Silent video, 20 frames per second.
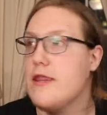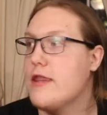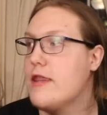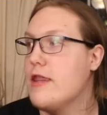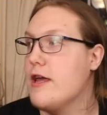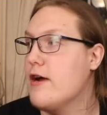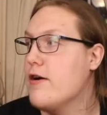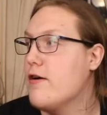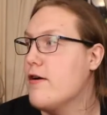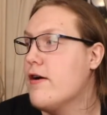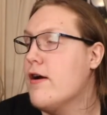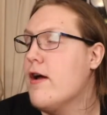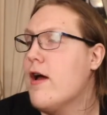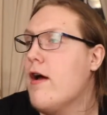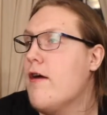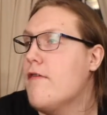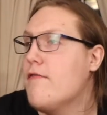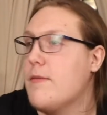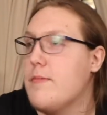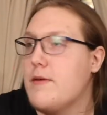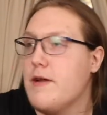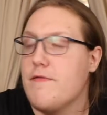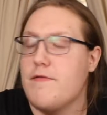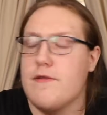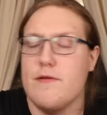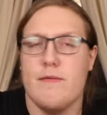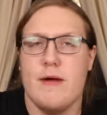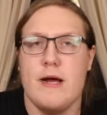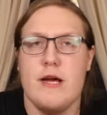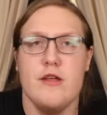they're from
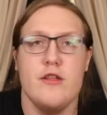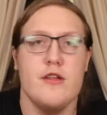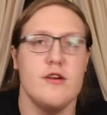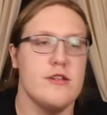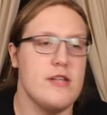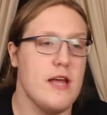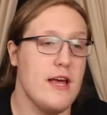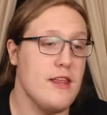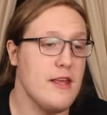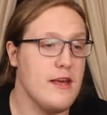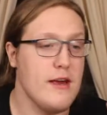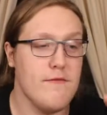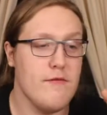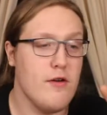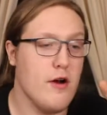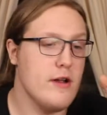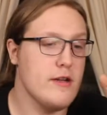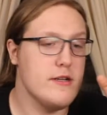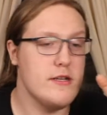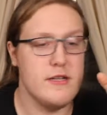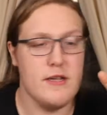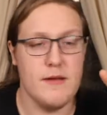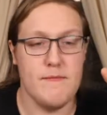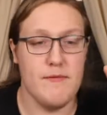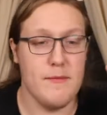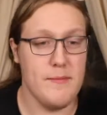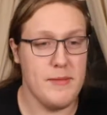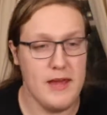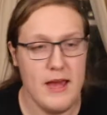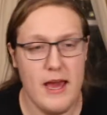different ranges. I think I've gotten some
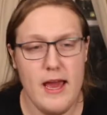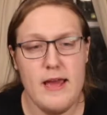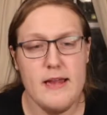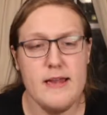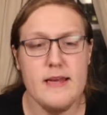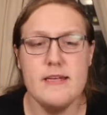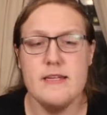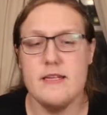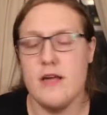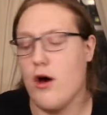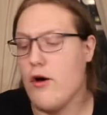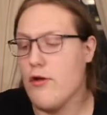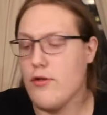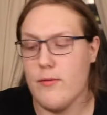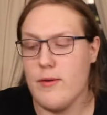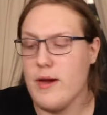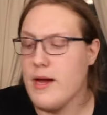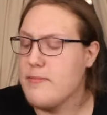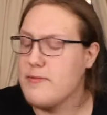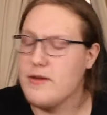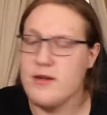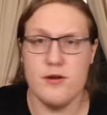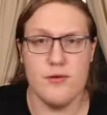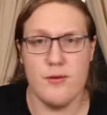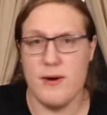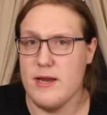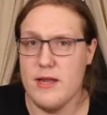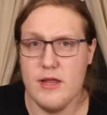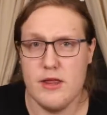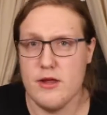from the 80s all the way up to
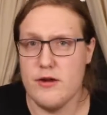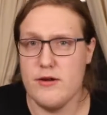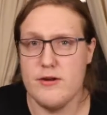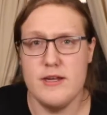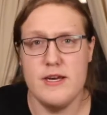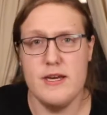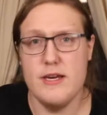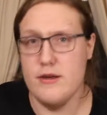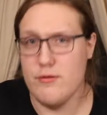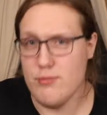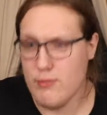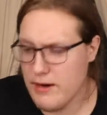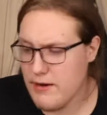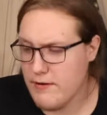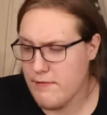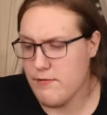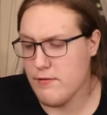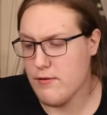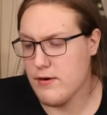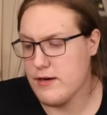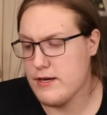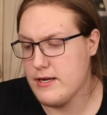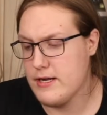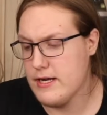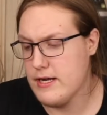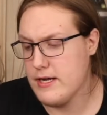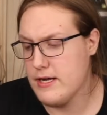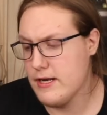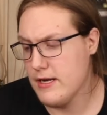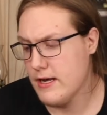2013,
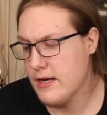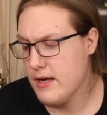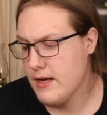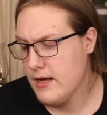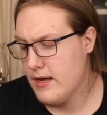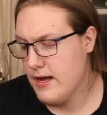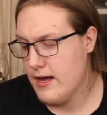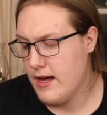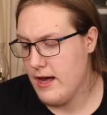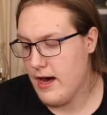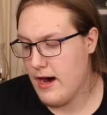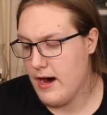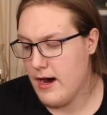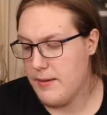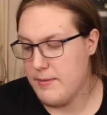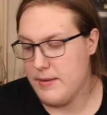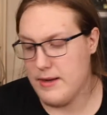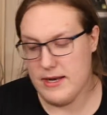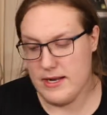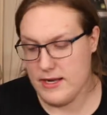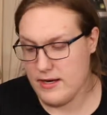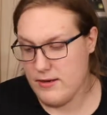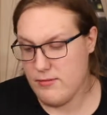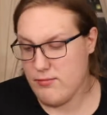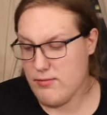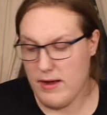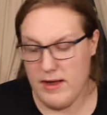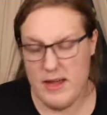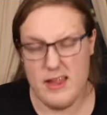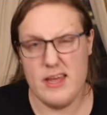2014, and I
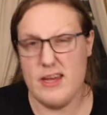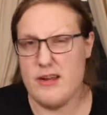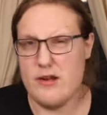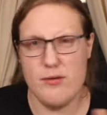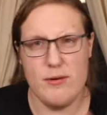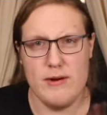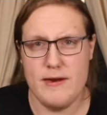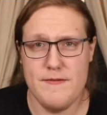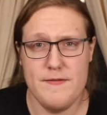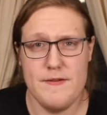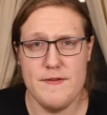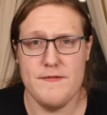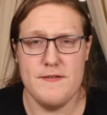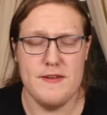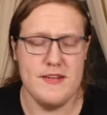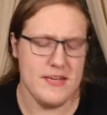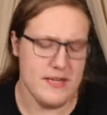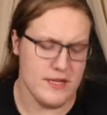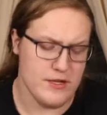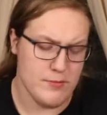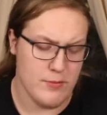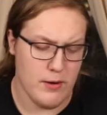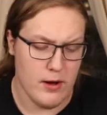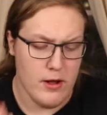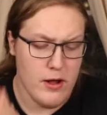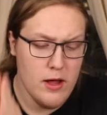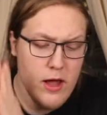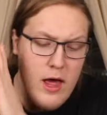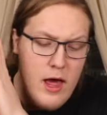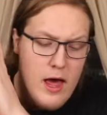think 2015 as
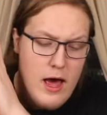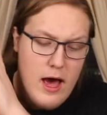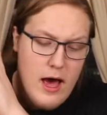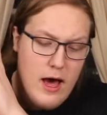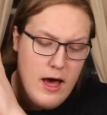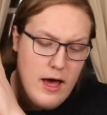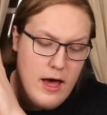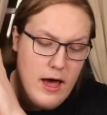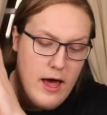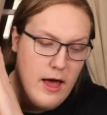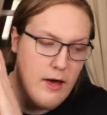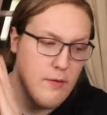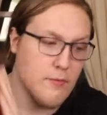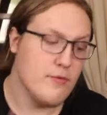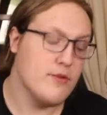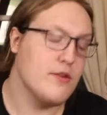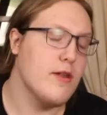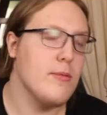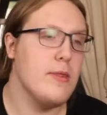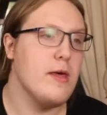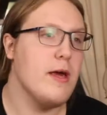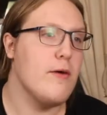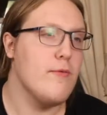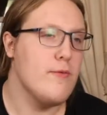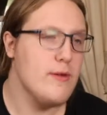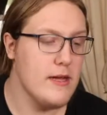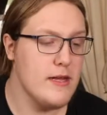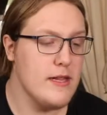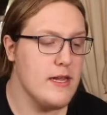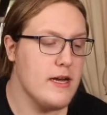well. Something I
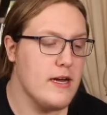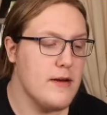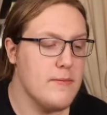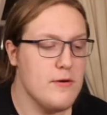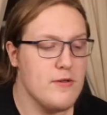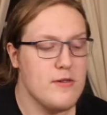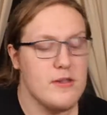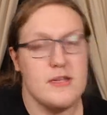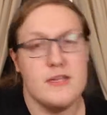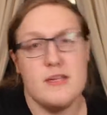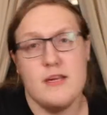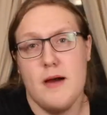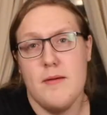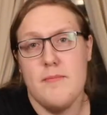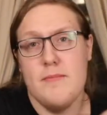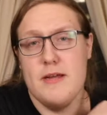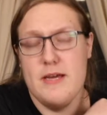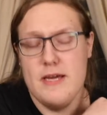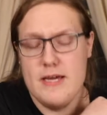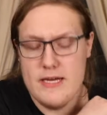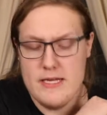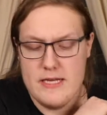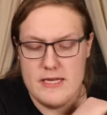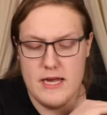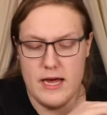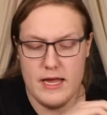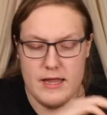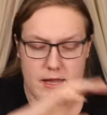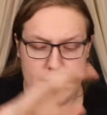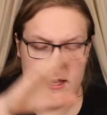really like about this company is
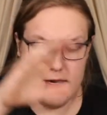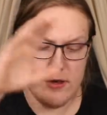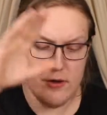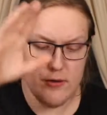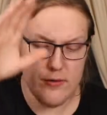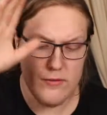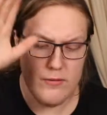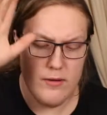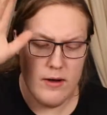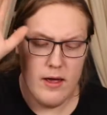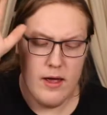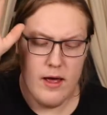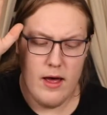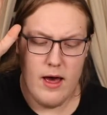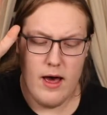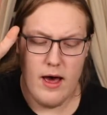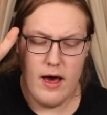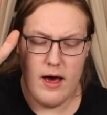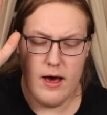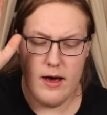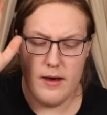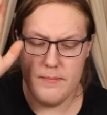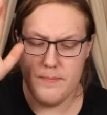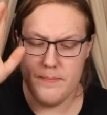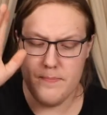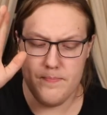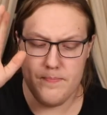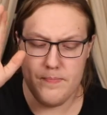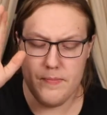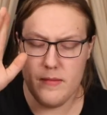that they do,
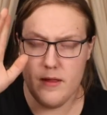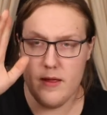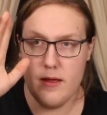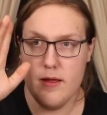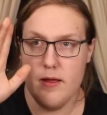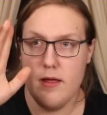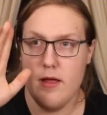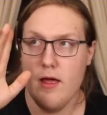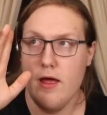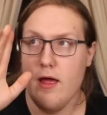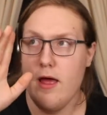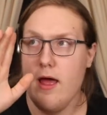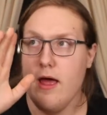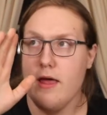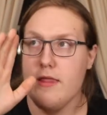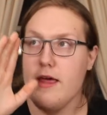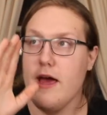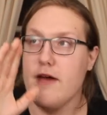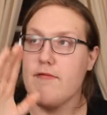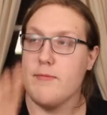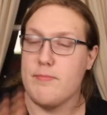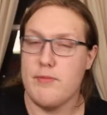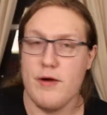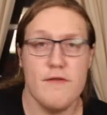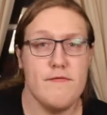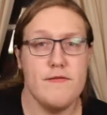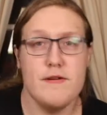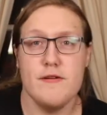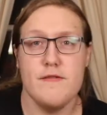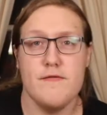they have a
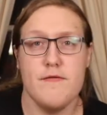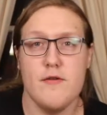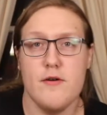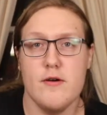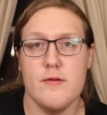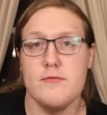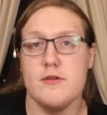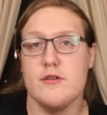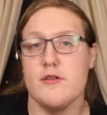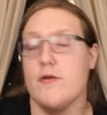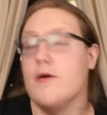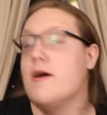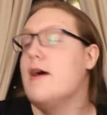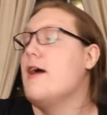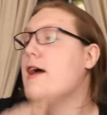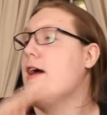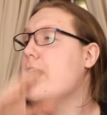preference form, so